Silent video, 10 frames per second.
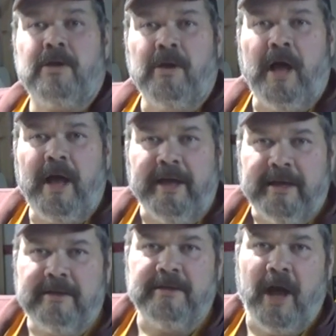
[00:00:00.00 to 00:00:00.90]
Oh hi,
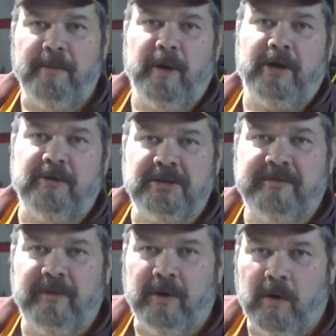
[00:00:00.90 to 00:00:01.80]
I'm Mark
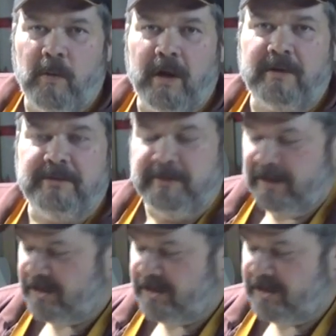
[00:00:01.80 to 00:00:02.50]
Christopher. Welcome to my